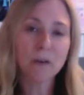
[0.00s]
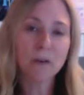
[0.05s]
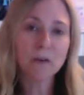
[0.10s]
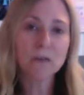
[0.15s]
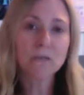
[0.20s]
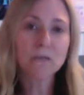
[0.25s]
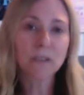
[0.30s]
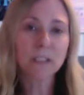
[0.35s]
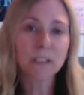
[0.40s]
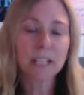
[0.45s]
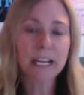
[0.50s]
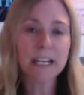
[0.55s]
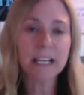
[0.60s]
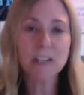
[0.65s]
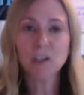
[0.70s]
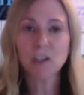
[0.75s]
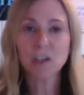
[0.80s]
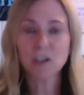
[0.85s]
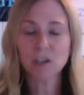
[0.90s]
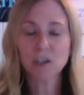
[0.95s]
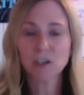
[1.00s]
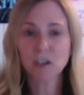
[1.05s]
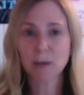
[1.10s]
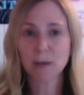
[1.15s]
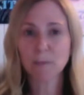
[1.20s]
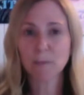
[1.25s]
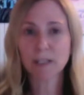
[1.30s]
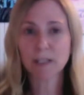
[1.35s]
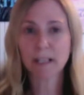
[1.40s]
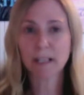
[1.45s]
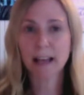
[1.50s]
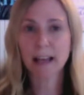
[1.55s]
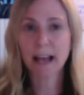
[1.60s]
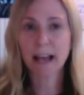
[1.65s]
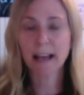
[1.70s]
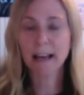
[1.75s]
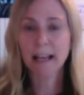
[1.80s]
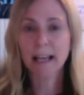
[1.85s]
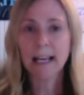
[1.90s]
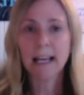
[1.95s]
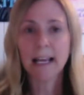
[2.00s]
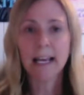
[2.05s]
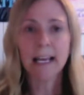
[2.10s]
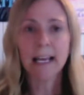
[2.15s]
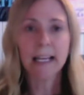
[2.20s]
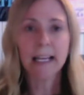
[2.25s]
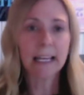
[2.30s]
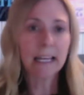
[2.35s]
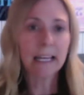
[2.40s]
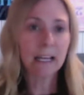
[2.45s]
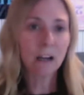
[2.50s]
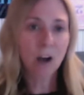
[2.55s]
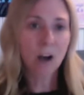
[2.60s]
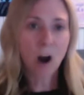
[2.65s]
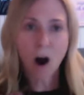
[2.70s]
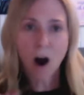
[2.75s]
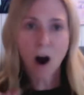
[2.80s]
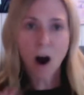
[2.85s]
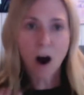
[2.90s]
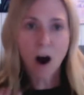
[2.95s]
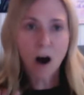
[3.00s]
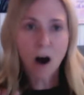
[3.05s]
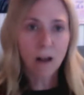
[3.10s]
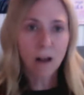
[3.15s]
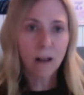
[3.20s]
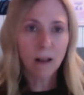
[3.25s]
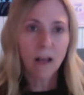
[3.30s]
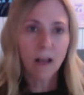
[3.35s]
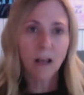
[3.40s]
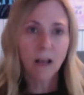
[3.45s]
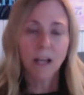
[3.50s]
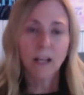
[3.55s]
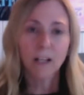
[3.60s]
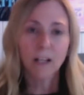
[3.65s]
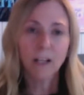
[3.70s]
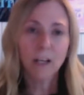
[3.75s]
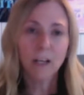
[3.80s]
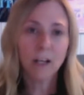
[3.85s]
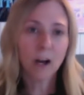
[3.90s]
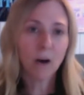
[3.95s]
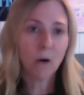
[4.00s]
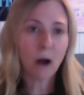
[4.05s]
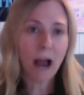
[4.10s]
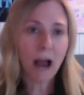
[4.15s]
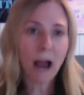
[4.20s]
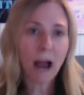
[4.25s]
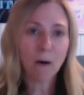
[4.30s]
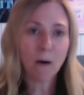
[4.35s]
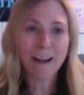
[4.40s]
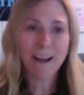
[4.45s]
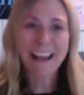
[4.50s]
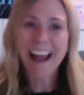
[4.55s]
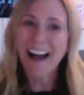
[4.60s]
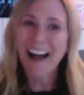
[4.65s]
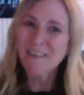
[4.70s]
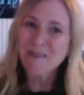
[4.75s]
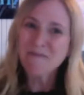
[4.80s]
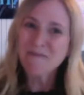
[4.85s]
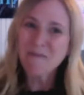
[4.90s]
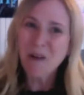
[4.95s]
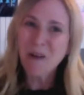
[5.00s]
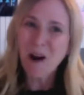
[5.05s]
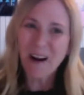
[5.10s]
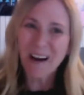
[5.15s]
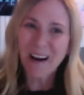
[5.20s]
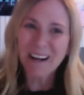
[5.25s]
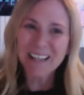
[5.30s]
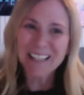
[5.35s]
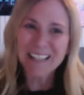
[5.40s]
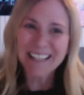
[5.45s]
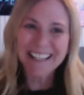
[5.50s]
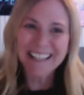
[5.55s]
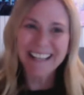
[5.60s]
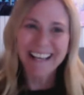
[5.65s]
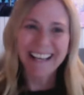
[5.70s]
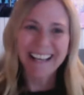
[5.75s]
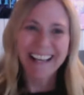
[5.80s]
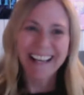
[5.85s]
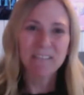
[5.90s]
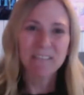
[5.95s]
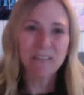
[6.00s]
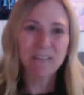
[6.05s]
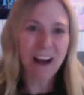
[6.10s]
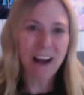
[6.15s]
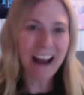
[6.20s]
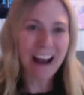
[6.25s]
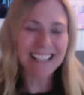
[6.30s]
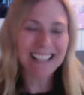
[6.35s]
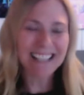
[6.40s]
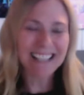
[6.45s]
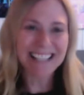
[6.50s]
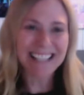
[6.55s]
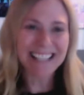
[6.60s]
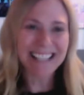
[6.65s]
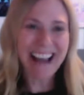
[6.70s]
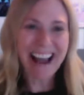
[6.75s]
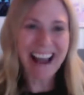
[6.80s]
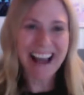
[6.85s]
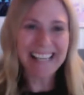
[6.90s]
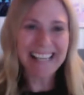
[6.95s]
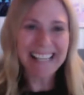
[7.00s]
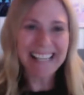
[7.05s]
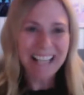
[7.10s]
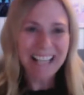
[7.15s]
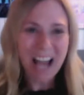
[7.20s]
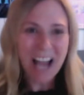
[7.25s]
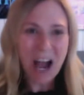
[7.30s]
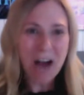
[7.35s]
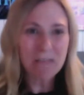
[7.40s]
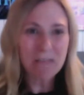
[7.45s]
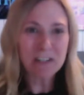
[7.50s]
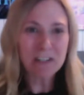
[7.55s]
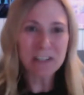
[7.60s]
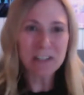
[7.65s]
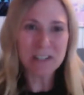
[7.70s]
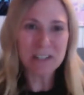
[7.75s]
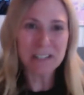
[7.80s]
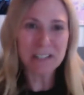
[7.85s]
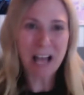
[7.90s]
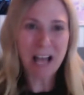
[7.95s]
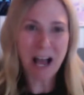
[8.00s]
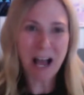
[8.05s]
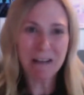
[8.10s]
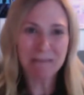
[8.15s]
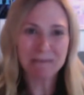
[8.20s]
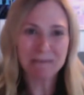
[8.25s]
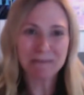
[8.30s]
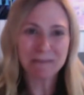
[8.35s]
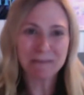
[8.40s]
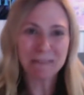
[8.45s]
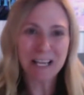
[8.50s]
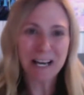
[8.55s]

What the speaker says: those relationships and that can call, our counterparts in France and say, I need covers of,